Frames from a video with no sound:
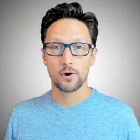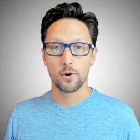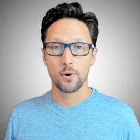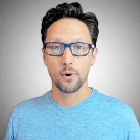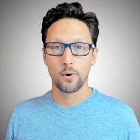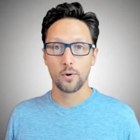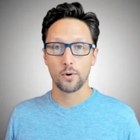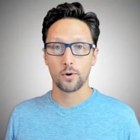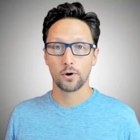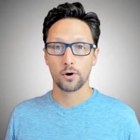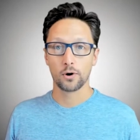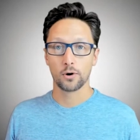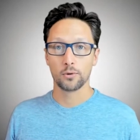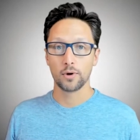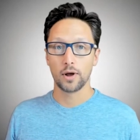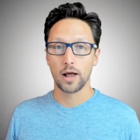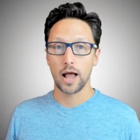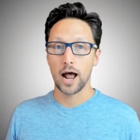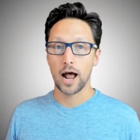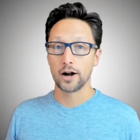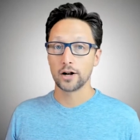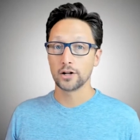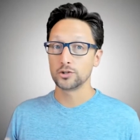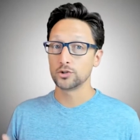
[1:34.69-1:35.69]
or
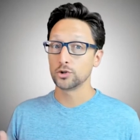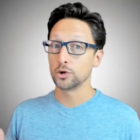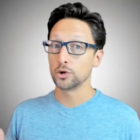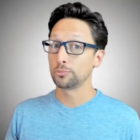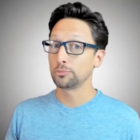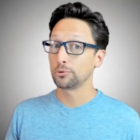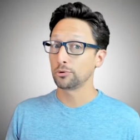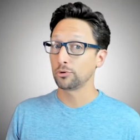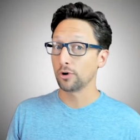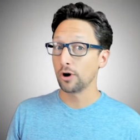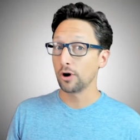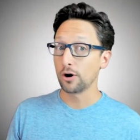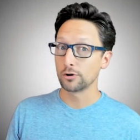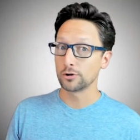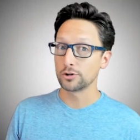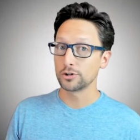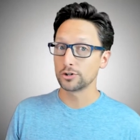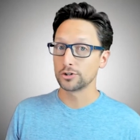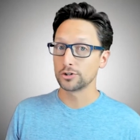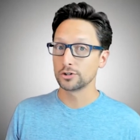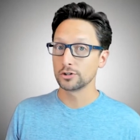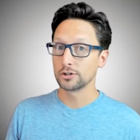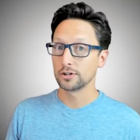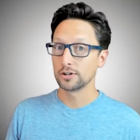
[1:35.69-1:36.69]
how did you
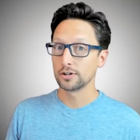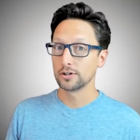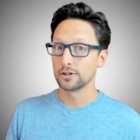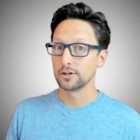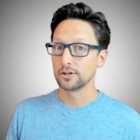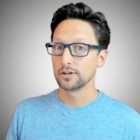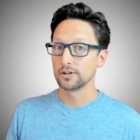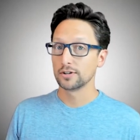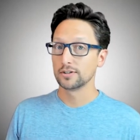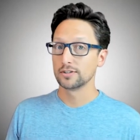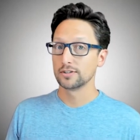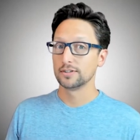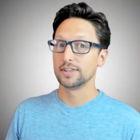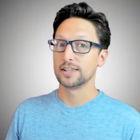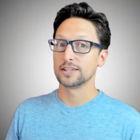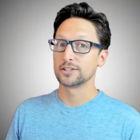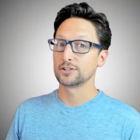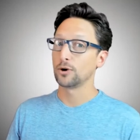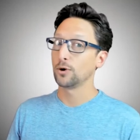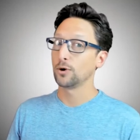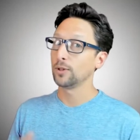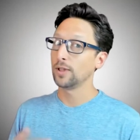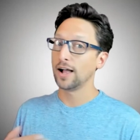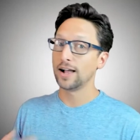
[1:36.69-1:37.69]
approach this
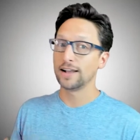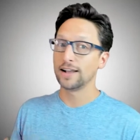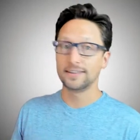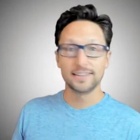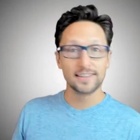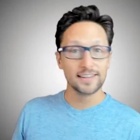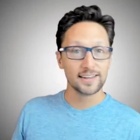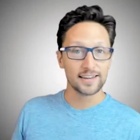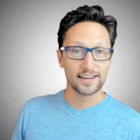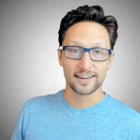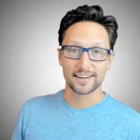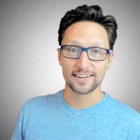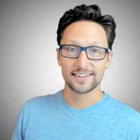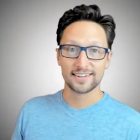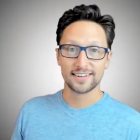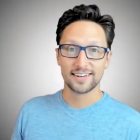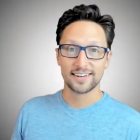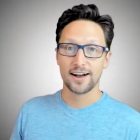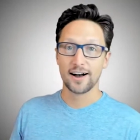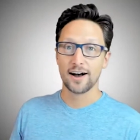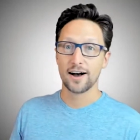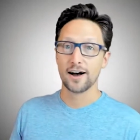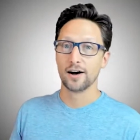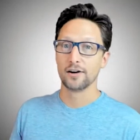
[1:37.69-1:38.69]
whole idea
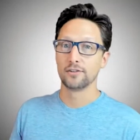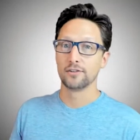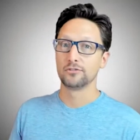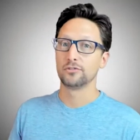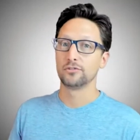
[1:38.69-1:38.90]
of